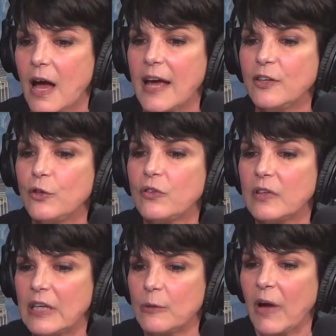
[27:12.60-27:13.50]
use
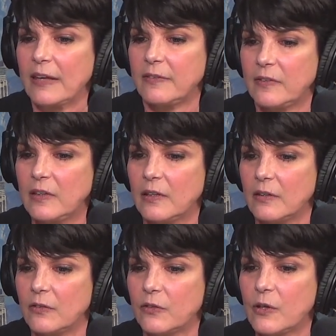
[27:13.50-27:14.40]
it in my
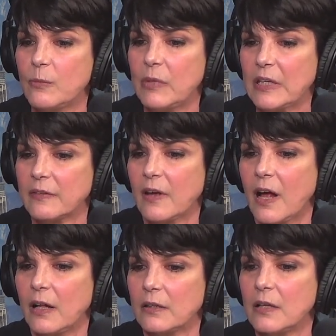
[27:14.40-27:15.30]
scenes because
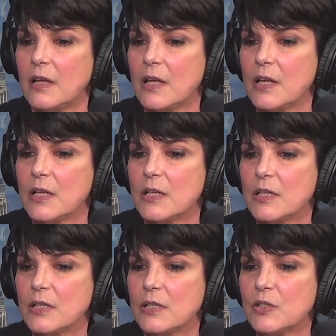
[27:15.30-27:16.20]
I'll
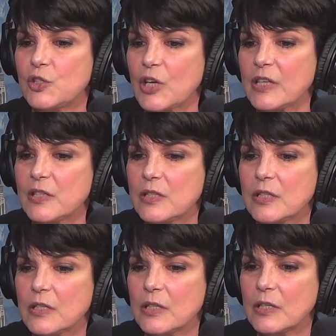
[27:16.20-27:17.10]
just
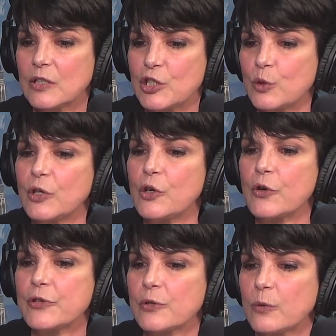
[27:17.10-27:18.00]
do a
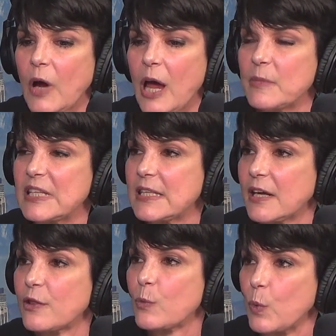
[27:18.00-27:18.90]
nursery rhyme
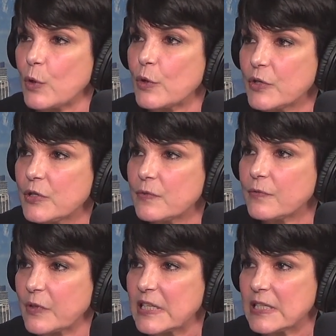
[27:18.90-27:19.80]
instead of the words
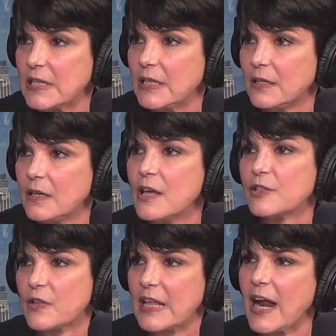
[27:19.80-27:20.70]
for the scene
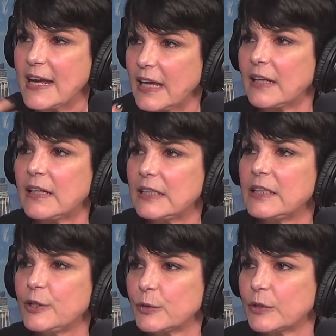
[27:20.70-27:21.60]
so that I get
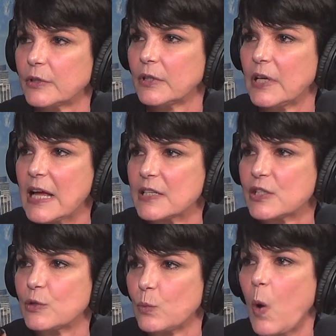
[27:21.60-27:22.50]
clearer as
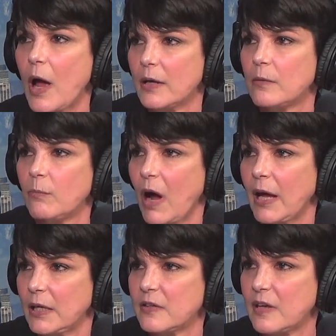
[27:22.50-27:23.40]
to what my
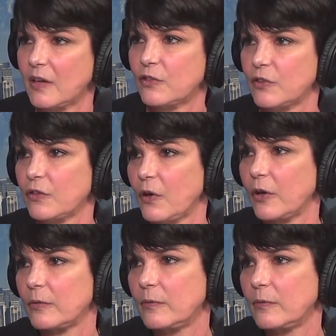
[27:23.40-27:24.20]
intentions are.